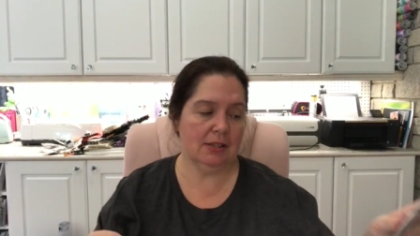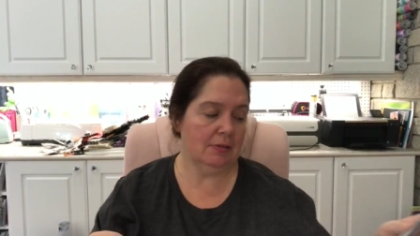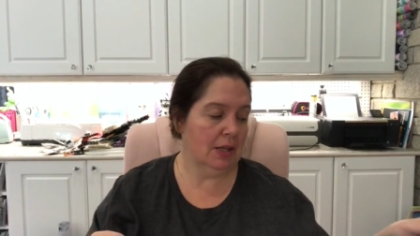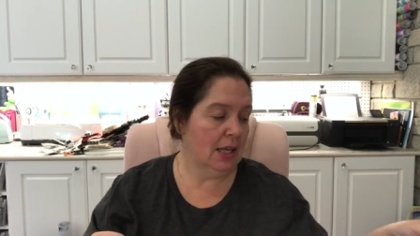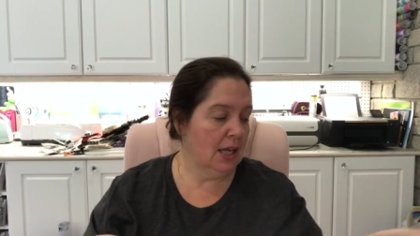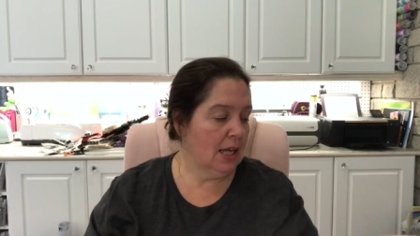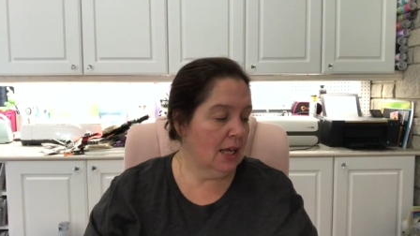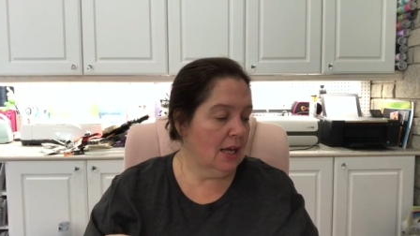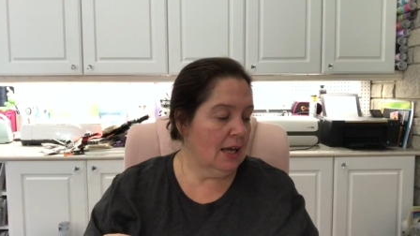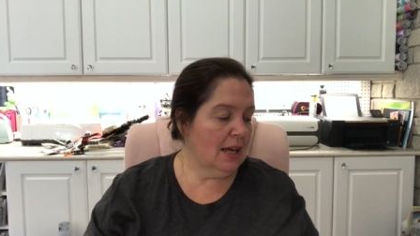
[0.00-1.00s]
So
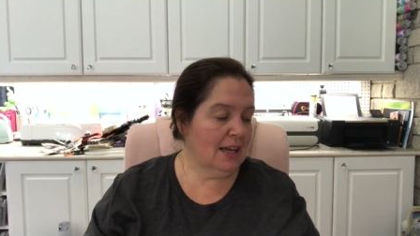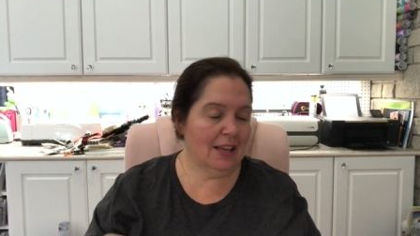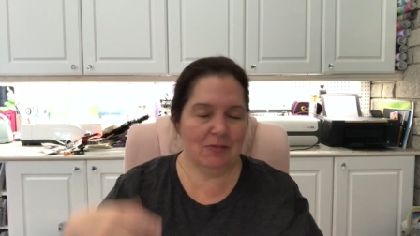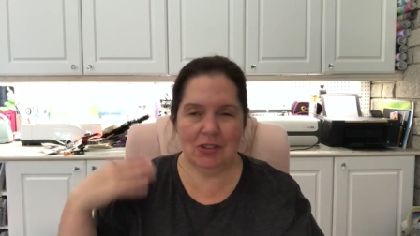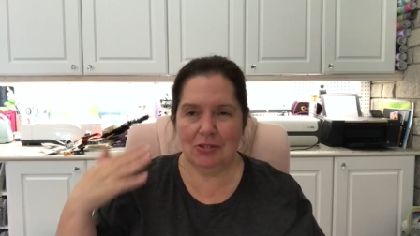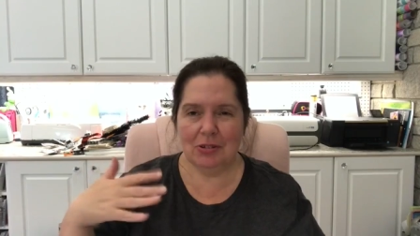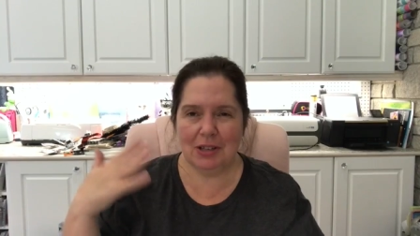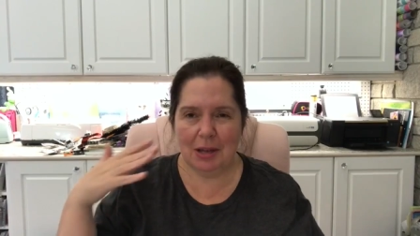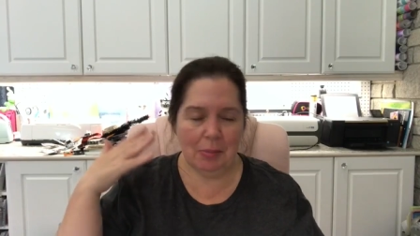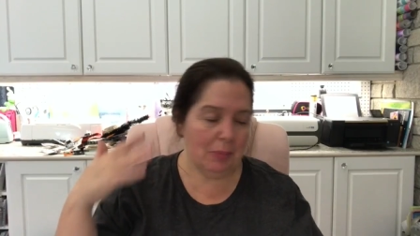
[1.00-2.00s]
I have to
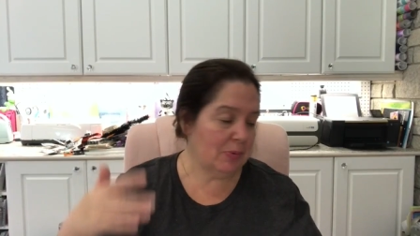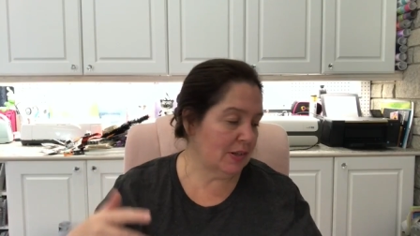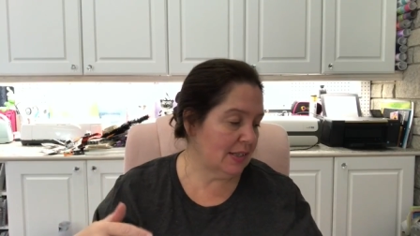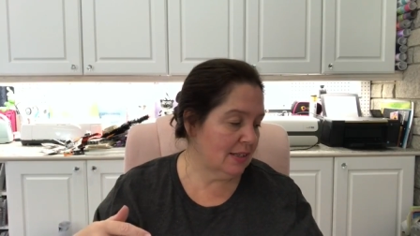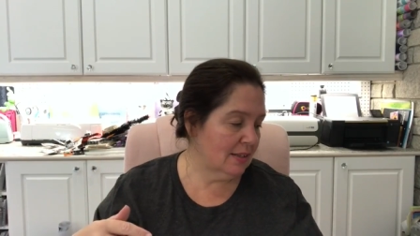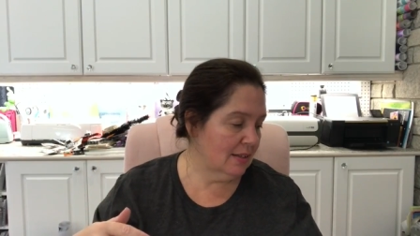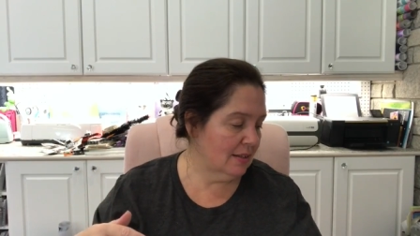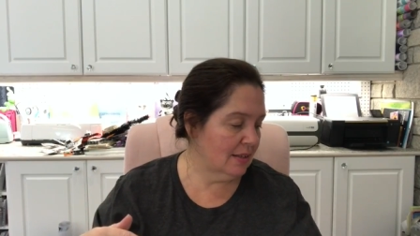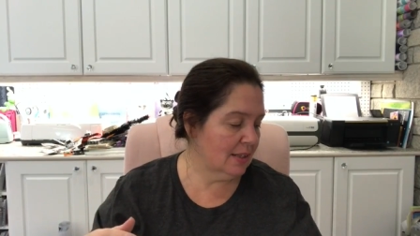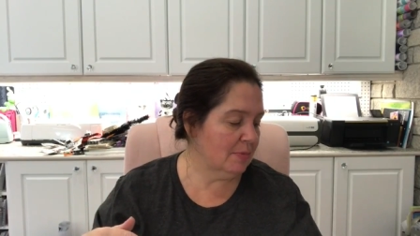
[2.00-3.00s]
come up with
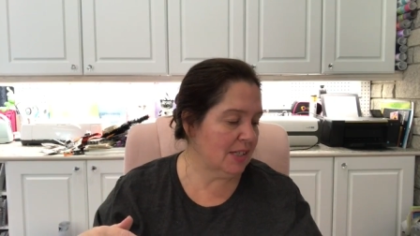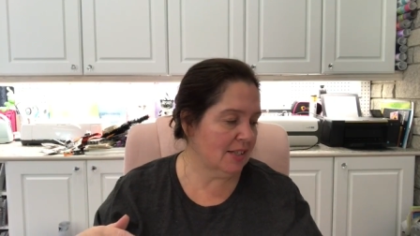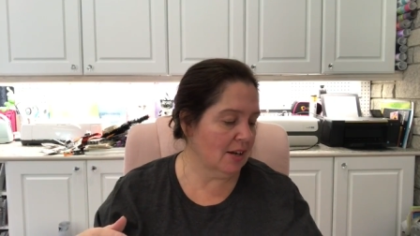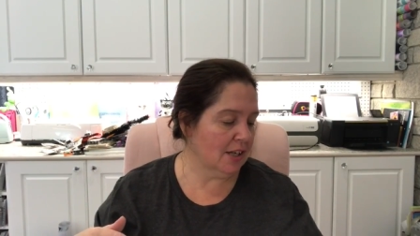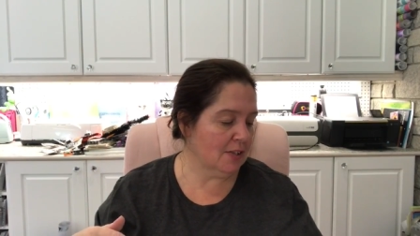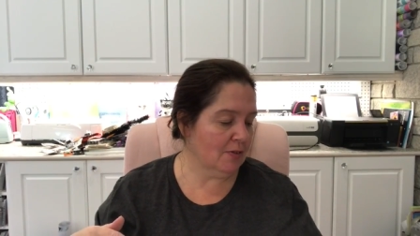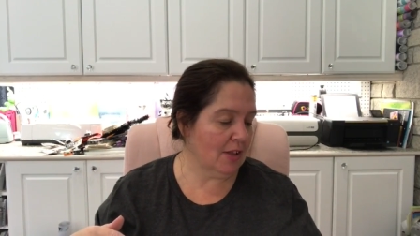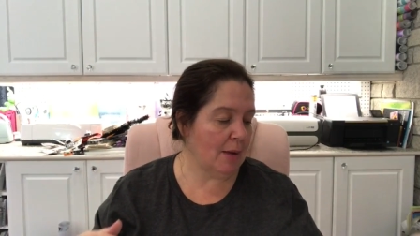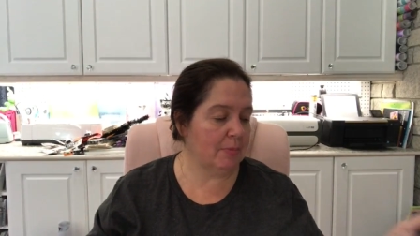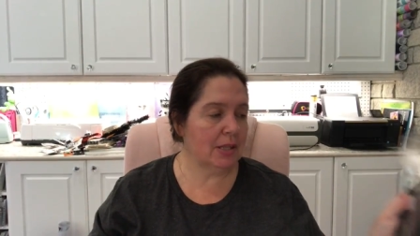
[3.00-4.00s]
some designs for
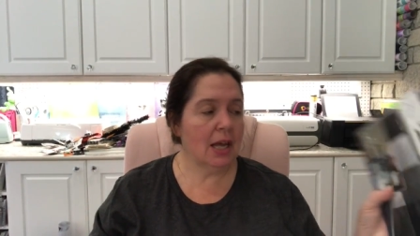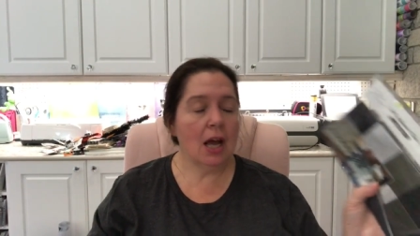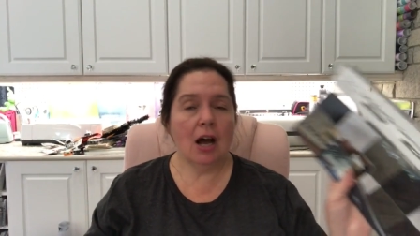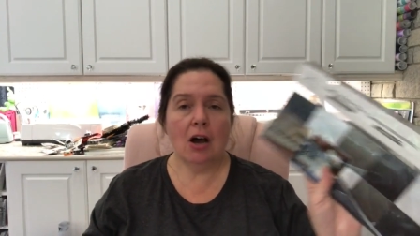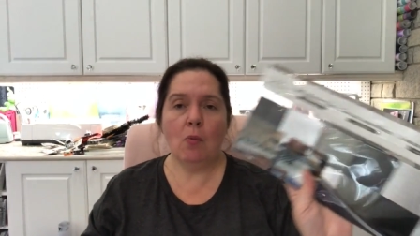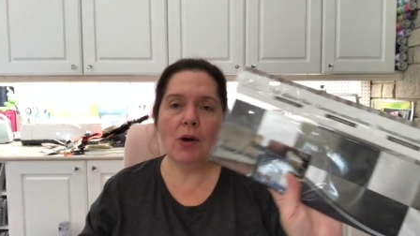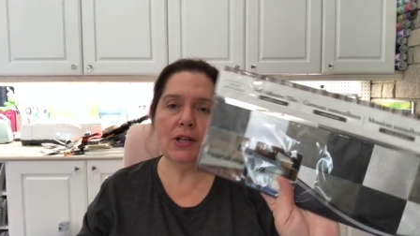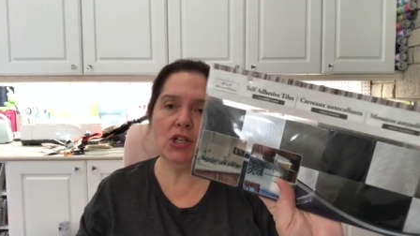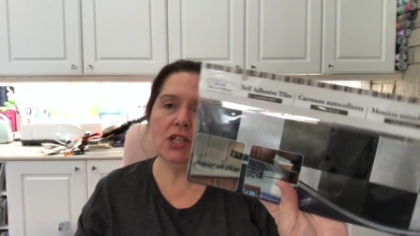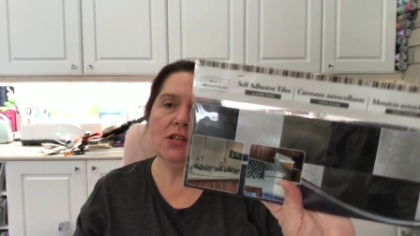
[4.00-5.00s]
that. But
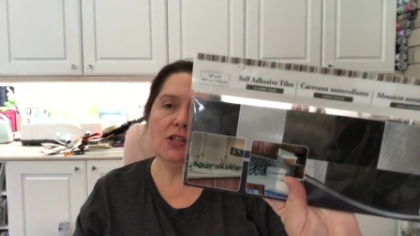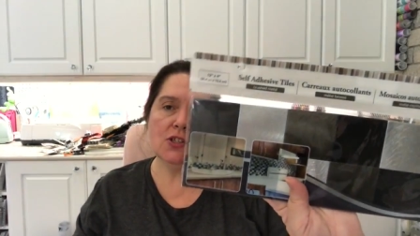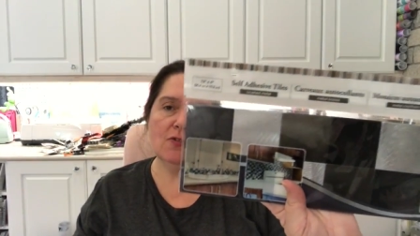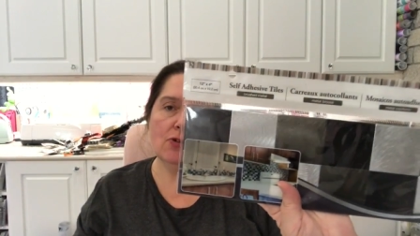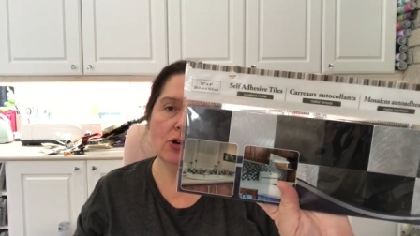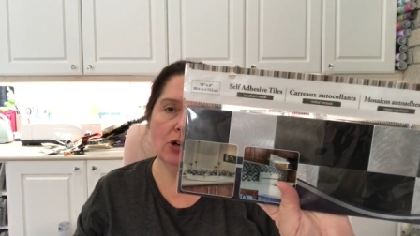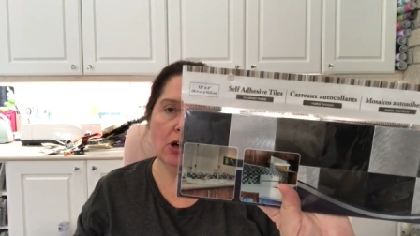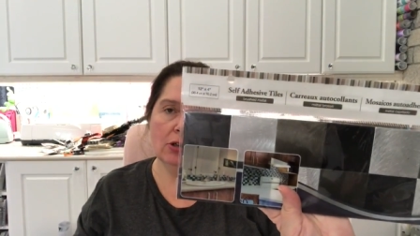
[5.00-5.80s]
one sheet is $4.